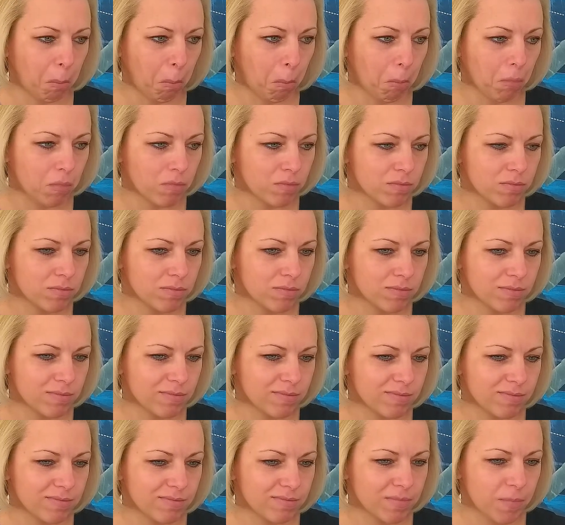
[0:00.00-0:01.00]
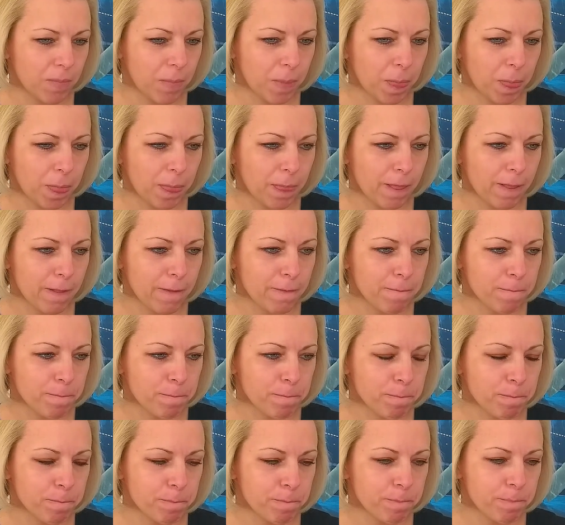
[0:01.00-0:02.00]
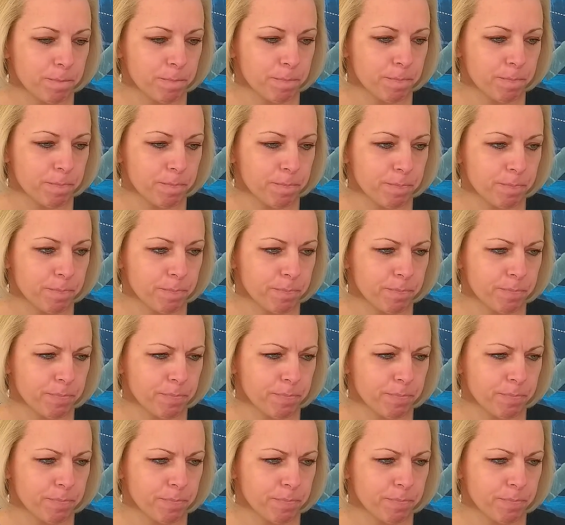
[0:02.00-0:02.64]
(no one is talking)